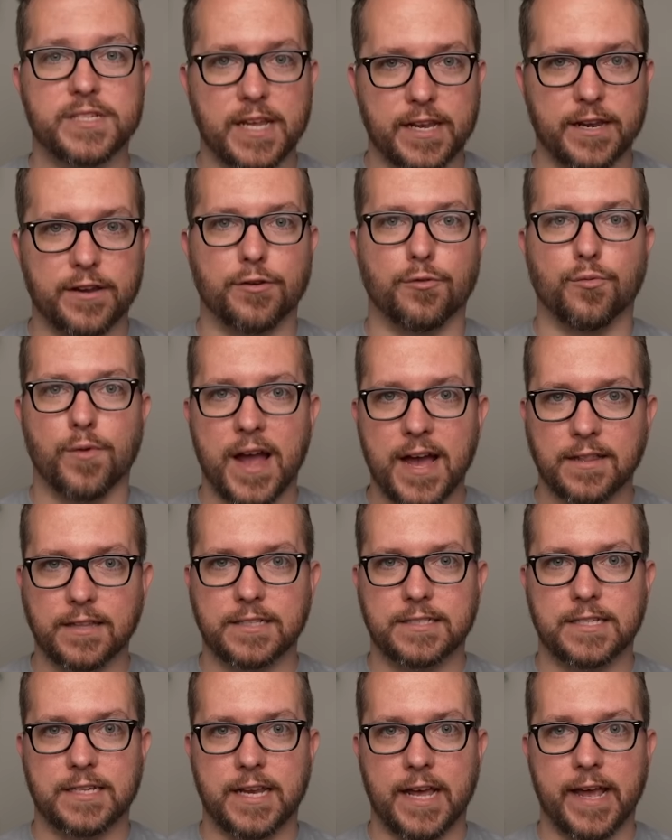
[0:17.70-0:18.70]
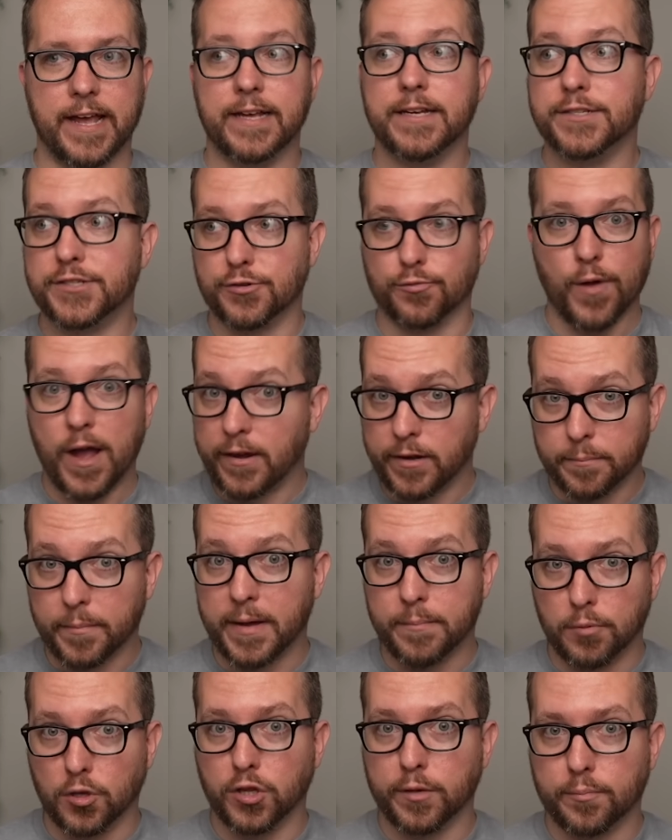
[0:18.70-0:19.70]
said at a rally today, surrounded by
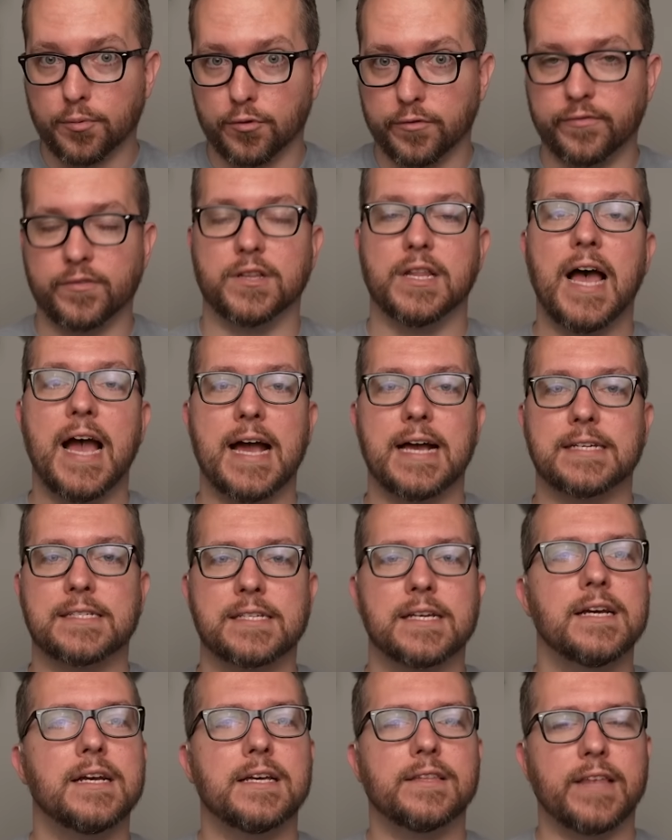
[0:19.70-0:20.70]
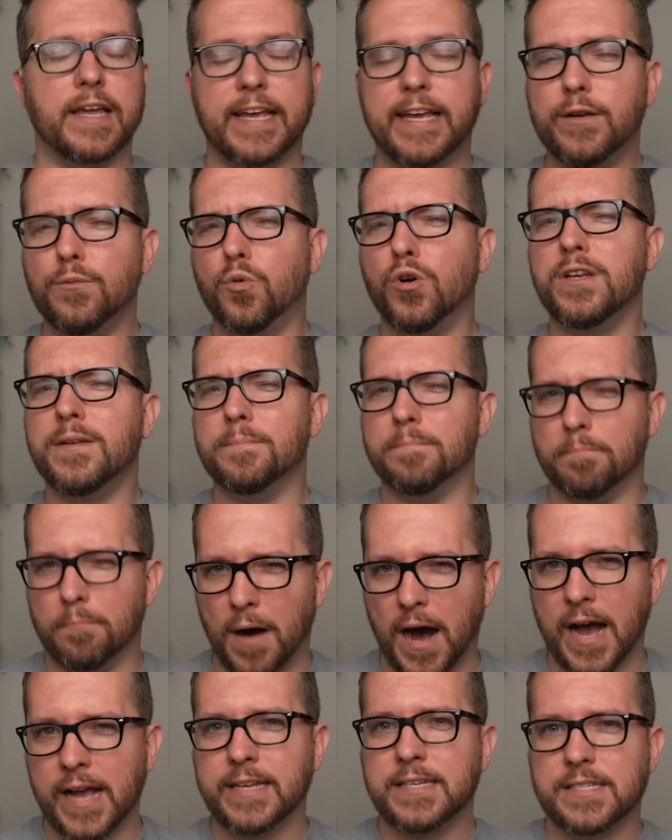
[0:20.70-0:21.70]
bulletproof glass, that he wouldn't
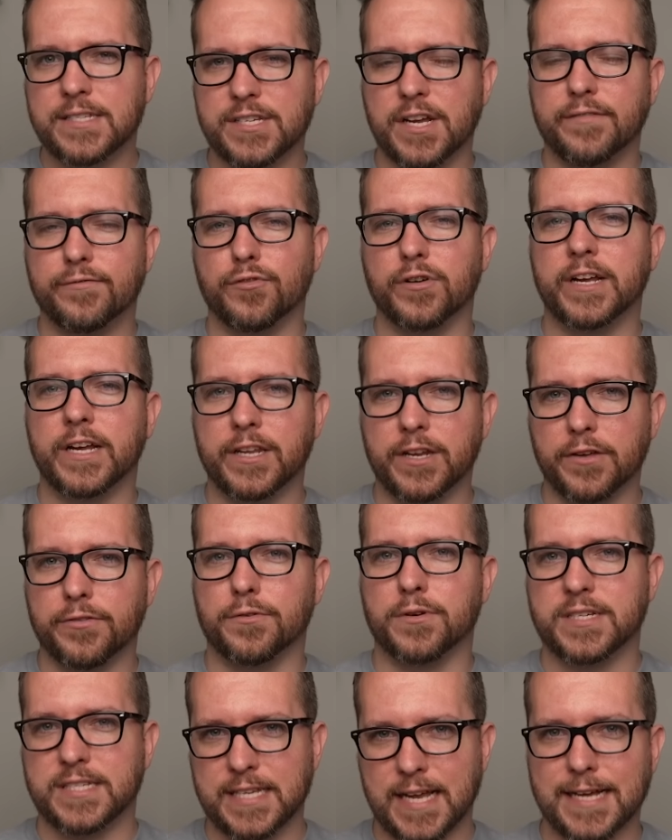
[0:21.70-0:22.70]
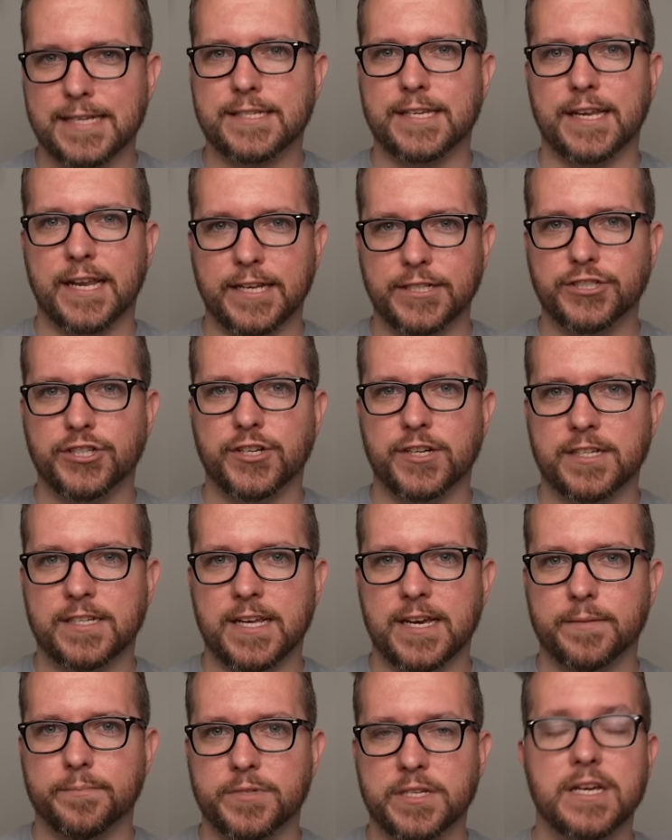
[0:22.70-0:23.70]
mind suffering another assassination
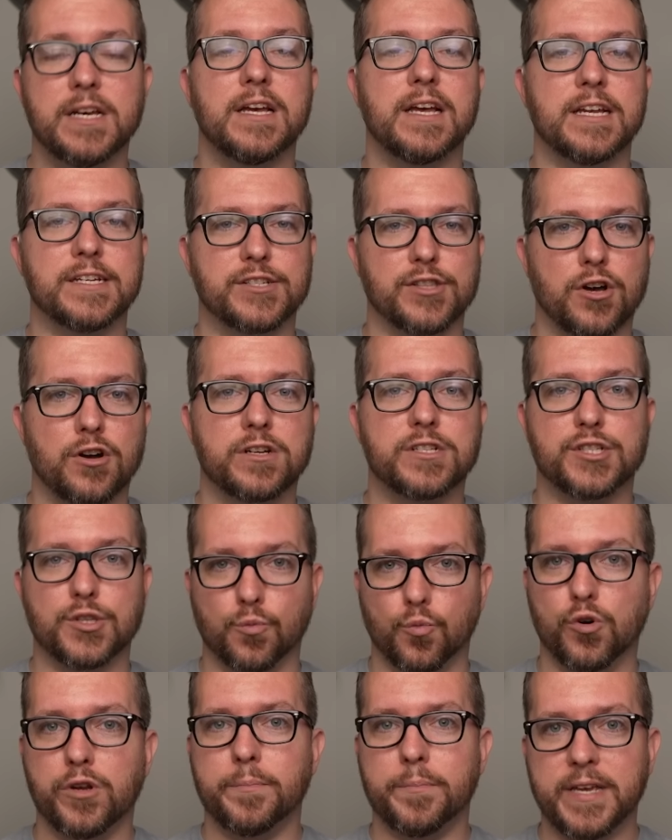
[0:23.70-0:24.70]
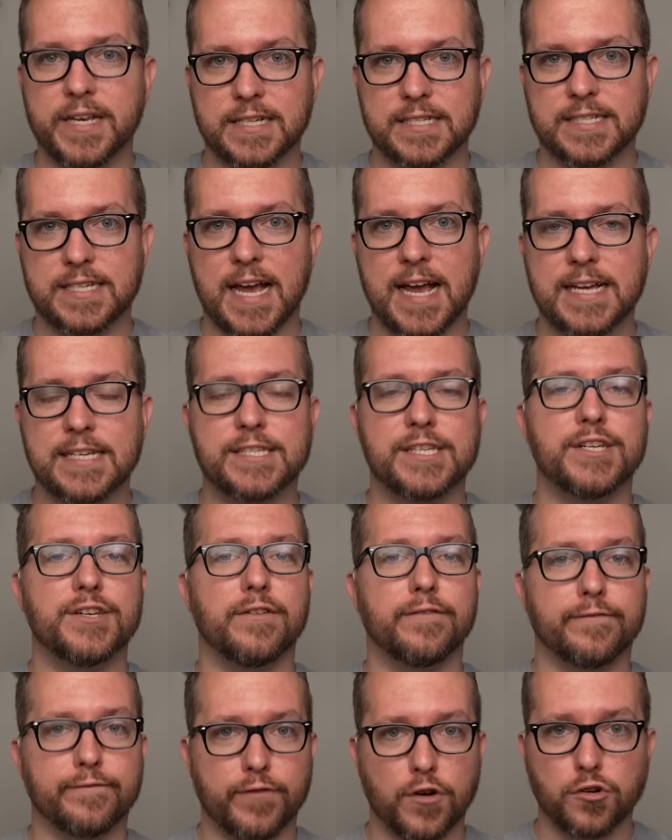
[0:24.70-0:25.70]
attempt as long as the would-be
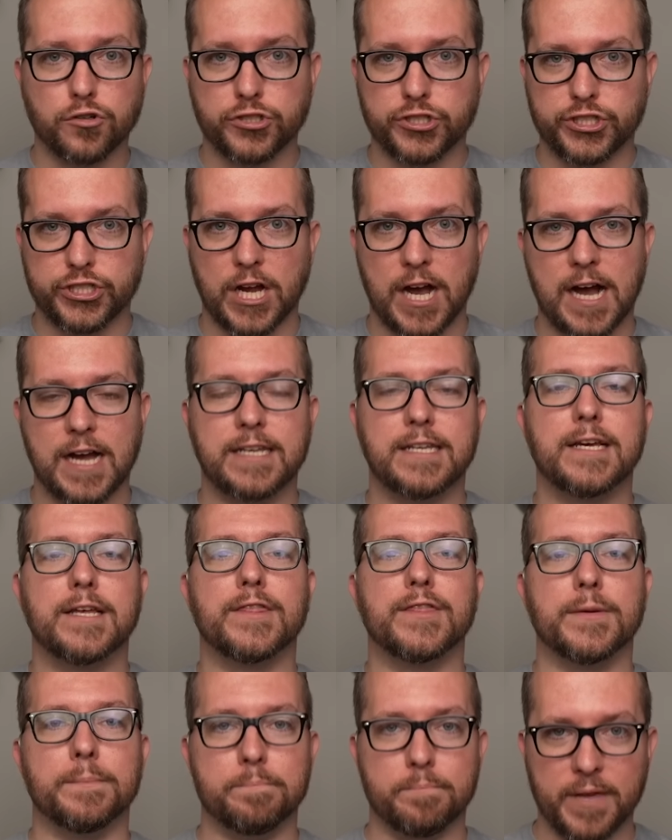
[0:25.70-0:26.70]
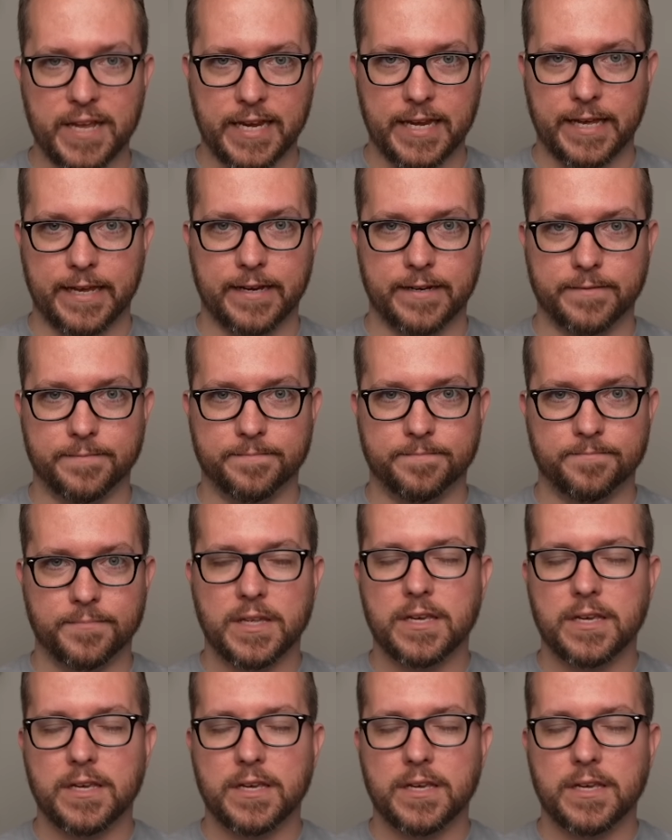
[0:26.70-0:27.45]
assassin first shot the media.